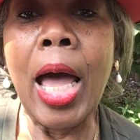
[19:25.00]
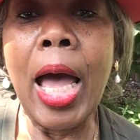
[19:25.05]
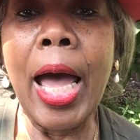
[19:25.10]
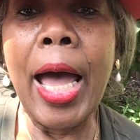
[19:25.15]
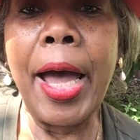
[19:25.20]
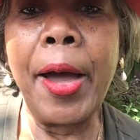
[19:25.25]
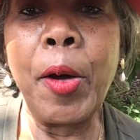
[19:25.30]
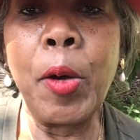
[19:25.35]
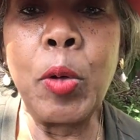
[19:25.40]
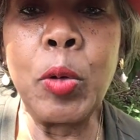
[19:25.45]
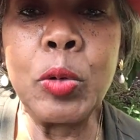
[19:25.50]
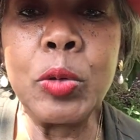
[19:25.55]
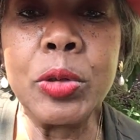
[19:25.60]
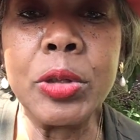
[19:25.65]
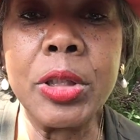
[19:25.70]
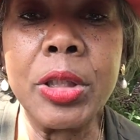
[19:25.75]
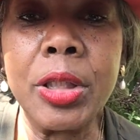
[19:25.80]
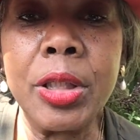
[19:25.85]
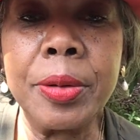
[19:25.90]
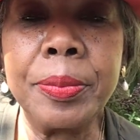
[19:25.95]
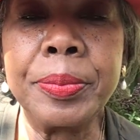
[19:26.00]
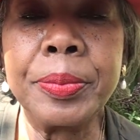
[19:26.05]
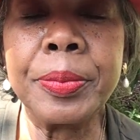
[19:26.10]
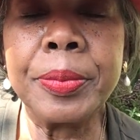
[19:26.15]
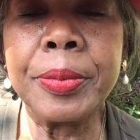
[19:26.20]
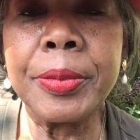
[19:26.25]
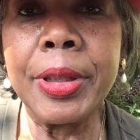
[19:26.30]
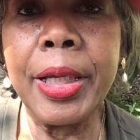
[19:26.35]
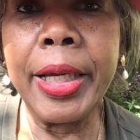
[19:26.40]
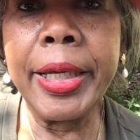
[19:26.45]
I owned
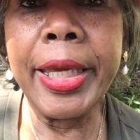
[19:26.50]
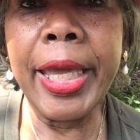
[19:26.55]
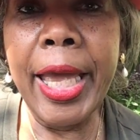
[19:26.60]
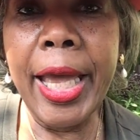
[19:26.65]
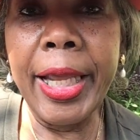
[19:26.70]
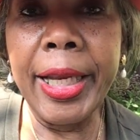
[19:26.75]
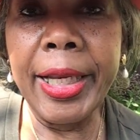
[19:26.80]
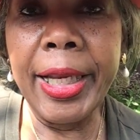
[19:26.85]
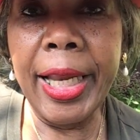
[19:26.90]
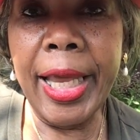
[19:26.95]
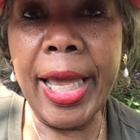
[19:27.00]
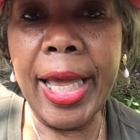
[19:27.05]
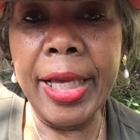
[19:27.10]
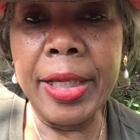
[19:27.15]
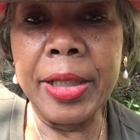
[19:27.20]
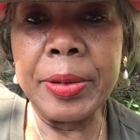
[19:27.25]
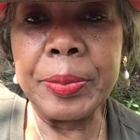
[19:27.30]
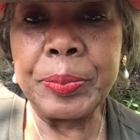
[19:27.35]
a Cadillac.